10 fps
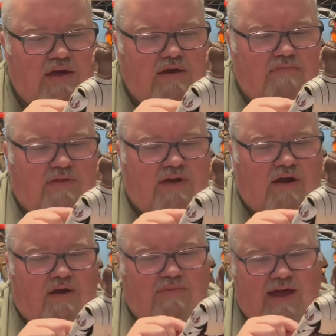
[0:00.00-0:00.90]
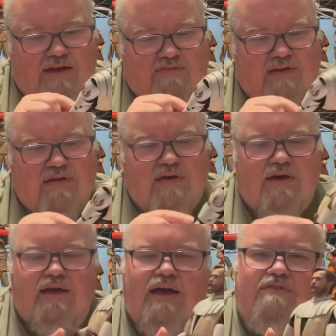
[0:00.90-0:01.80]
but they are plastic.
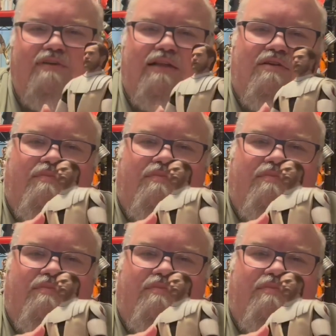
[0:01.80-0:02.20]
He has that little